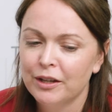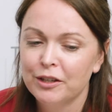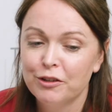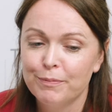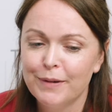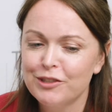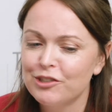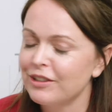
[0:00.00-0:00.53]

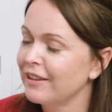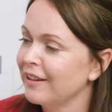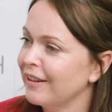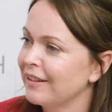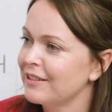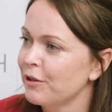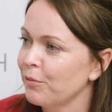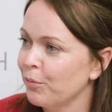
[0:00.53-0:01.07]
You've mentioned
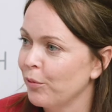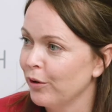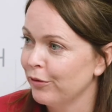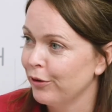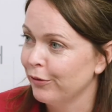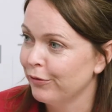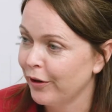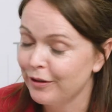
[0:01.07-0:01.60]
that one of
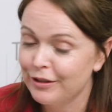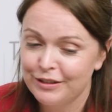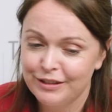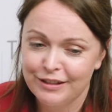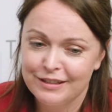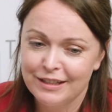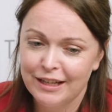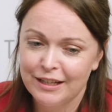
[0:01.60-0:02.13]
your
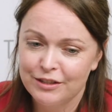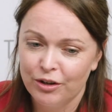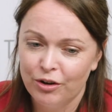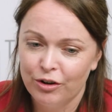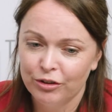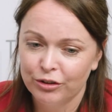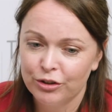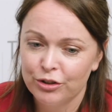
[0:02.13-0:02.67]
focuses is
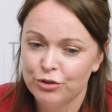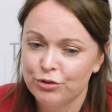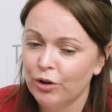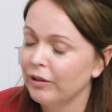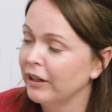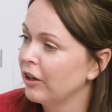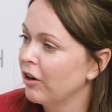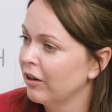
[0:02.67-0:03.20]
on
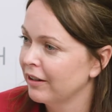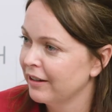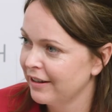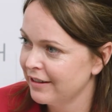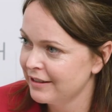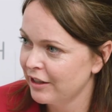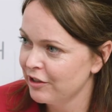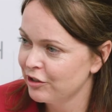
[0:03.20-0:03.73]
controlling
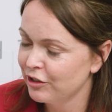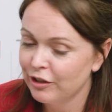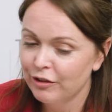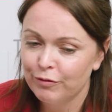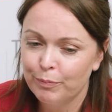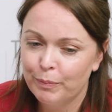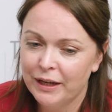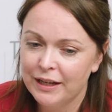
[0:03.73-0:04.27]
colonization
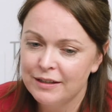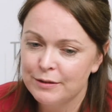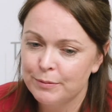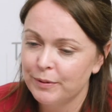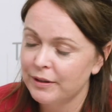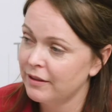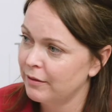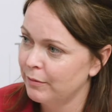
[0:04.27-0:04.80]
of pigs
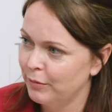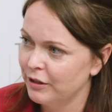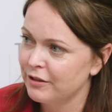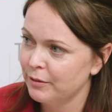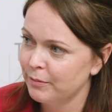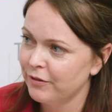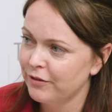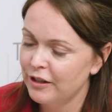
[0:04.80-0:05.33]
with
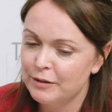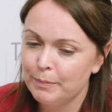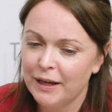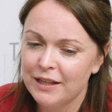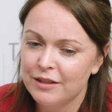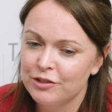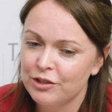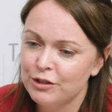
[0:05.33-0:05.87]
some of these
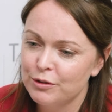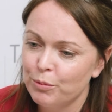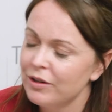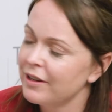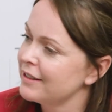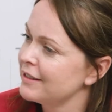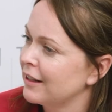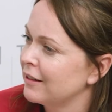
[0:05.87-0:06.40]
pathogens.
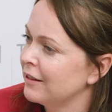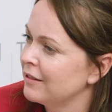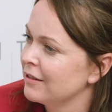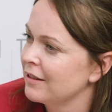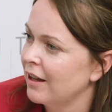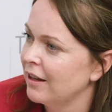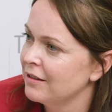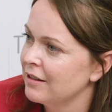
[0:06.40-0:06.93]
What exactly
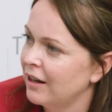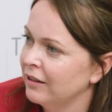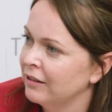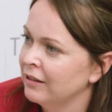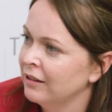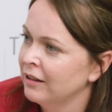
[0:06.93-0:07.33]
does that entail?